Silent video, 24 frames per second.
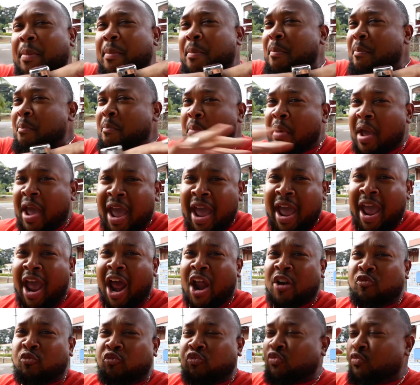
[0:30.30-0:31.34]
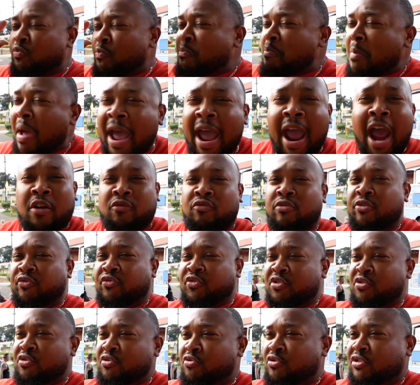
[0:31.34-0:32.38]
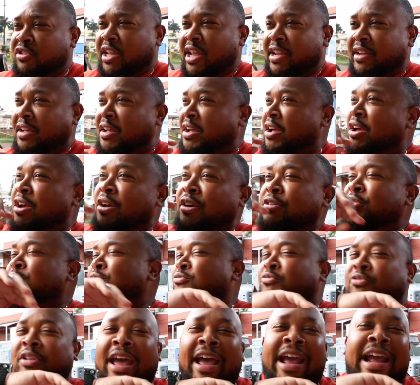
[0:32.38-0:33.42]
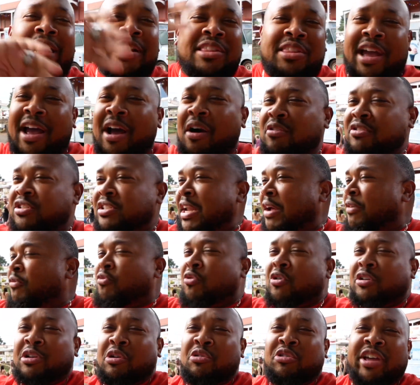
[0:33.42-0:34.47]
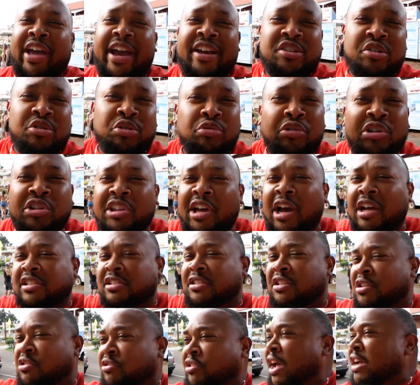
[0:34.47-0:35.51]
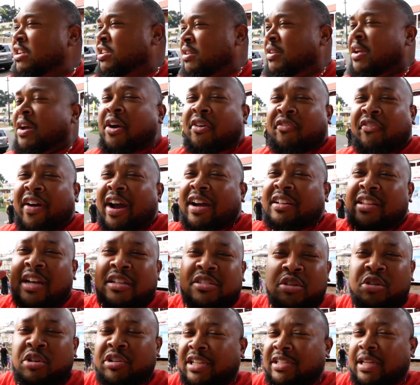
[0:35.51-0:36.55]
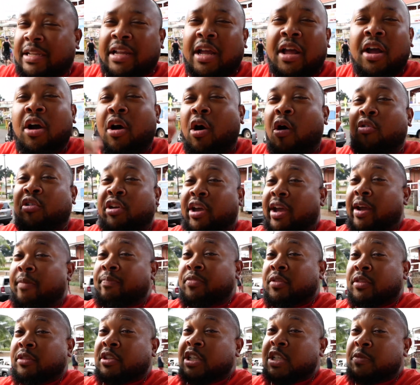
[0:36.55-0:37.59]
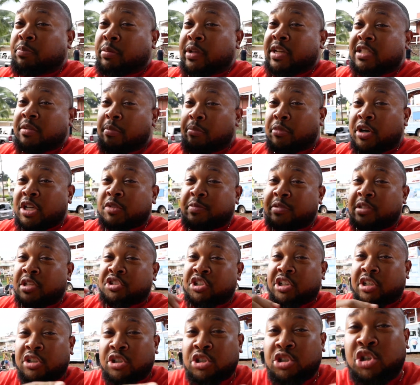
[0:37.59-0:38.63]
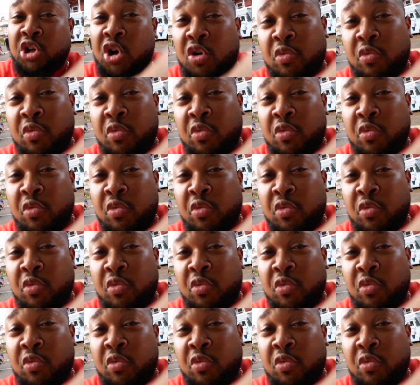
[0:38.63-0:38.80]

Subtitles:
mad reviews, like 8,000 at one location, 3,000 at a location, 5,000 look at the lake. Okay, this place must be legit. So